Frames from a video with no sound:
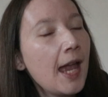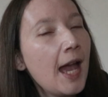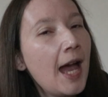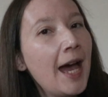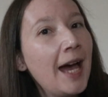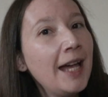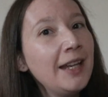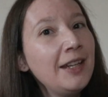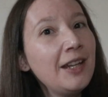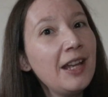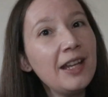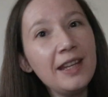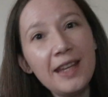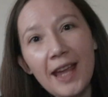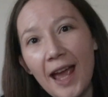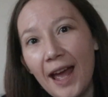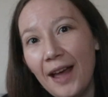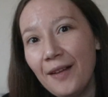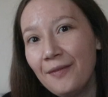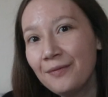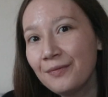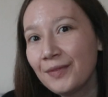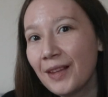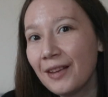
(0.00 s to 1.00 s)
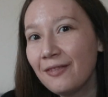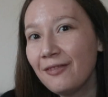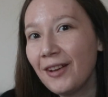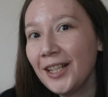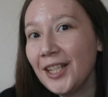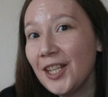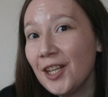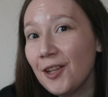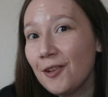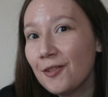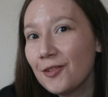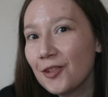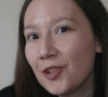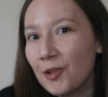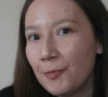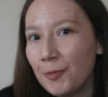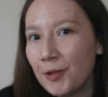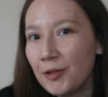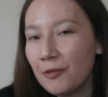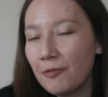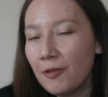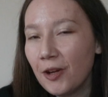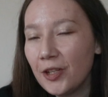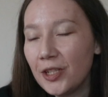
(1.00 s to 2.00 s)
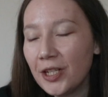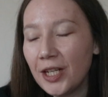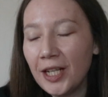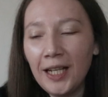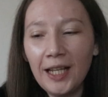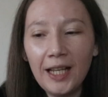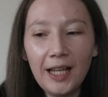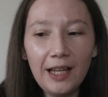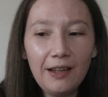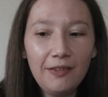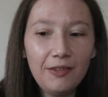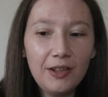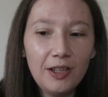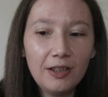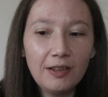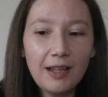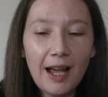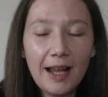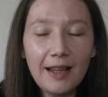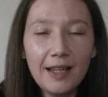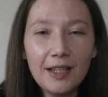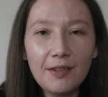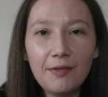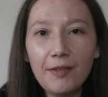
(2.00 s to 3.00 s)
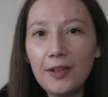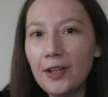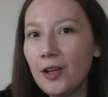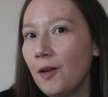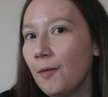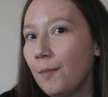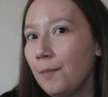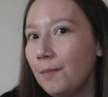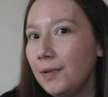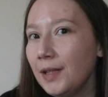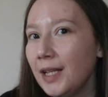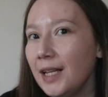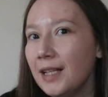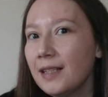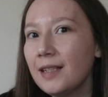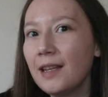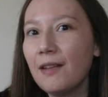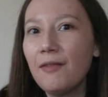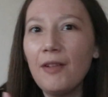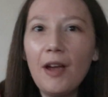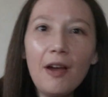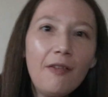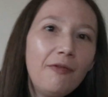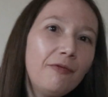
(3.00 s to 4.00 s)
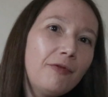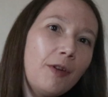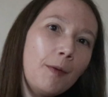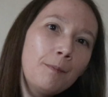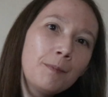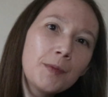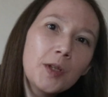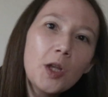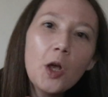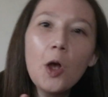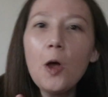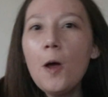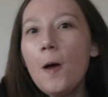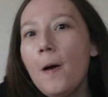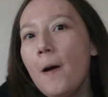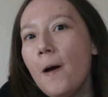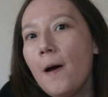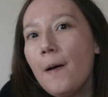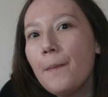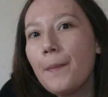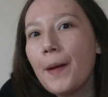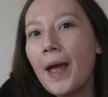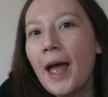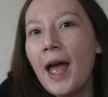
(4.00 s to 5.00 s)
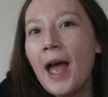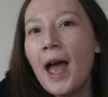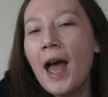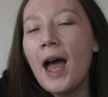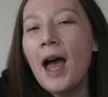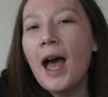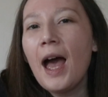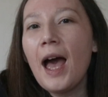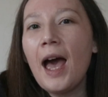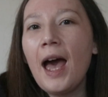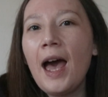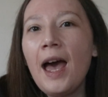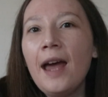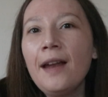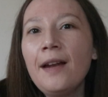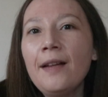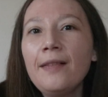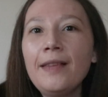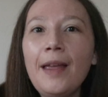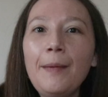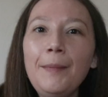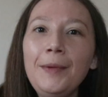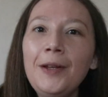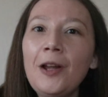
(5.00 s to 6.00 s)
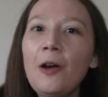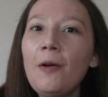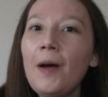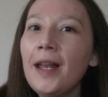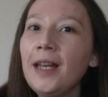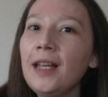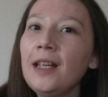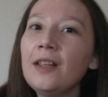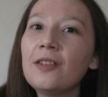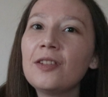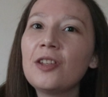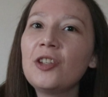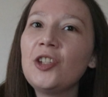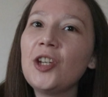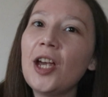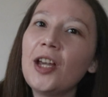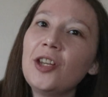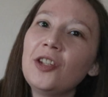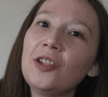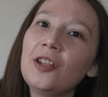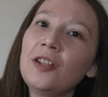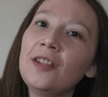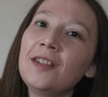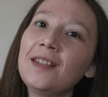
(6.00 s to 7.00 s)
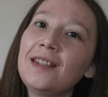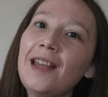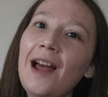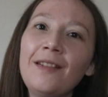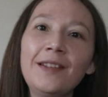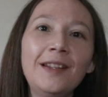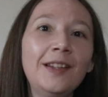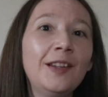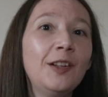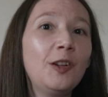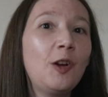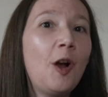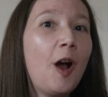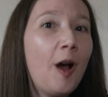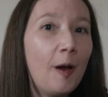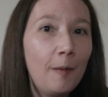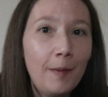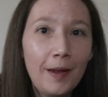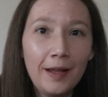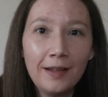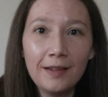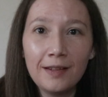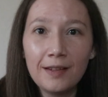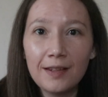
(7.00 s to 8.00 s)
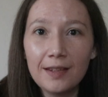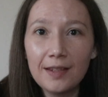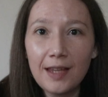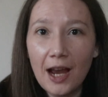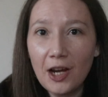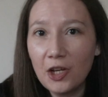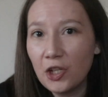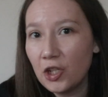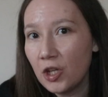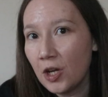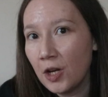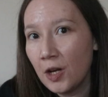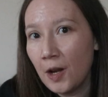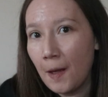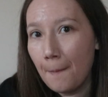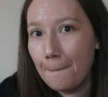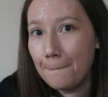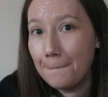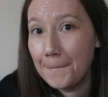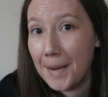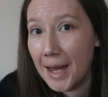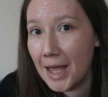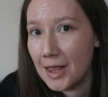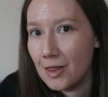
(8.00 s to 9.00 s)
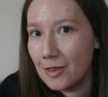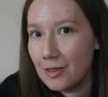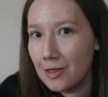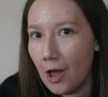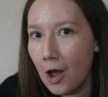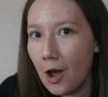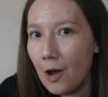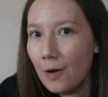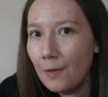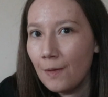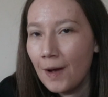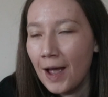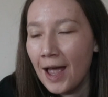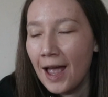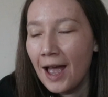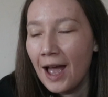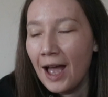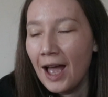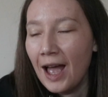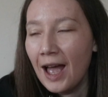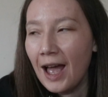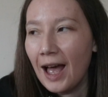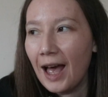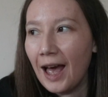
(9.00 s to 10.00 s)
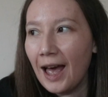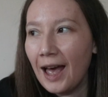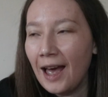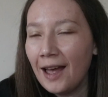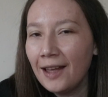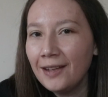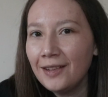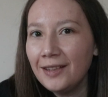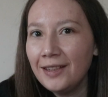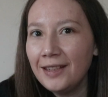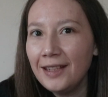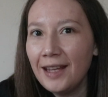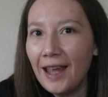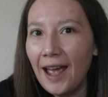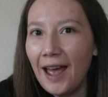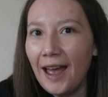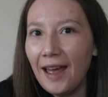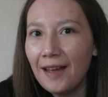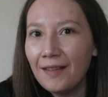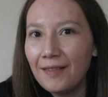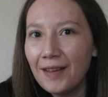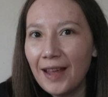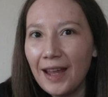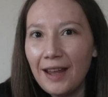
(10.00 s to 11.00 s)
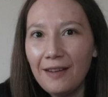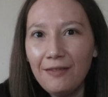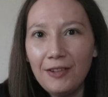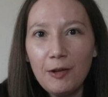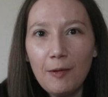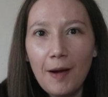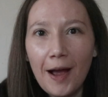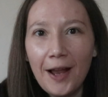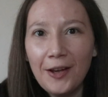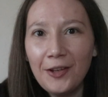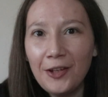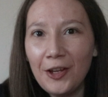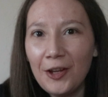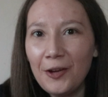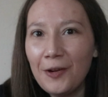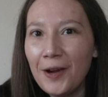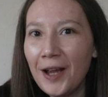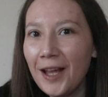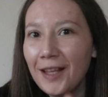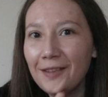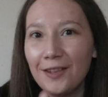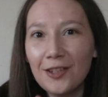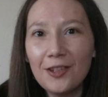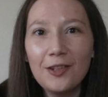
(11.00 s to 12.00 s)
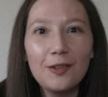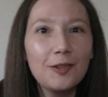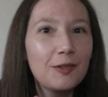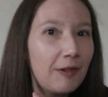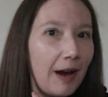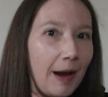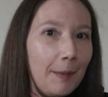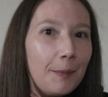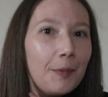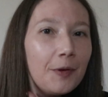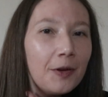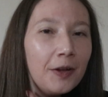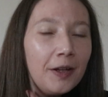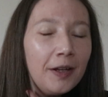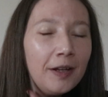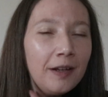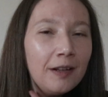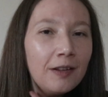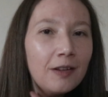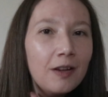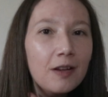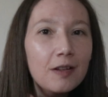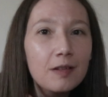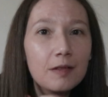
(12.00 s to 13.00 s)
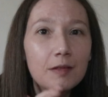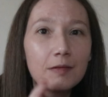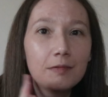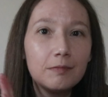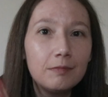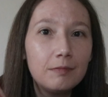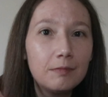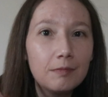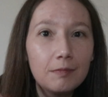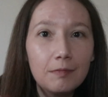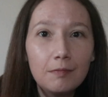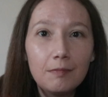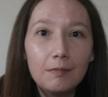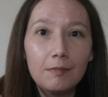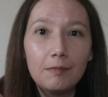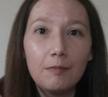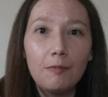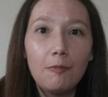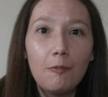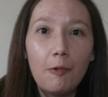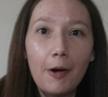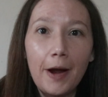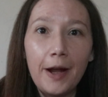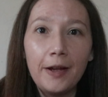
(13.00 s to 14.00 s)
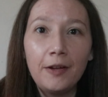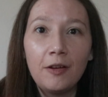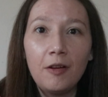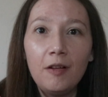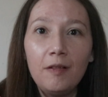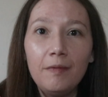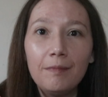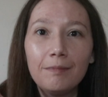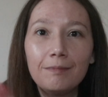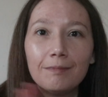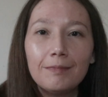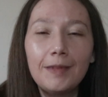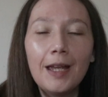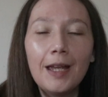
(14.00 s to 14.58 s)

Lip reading: And yeah, thank you so much for watching. If you like this video, please give it a thumbs up and let me know any suggestions down in the comment section below. And yeah, if you are new, hit the subscribe button, because why not?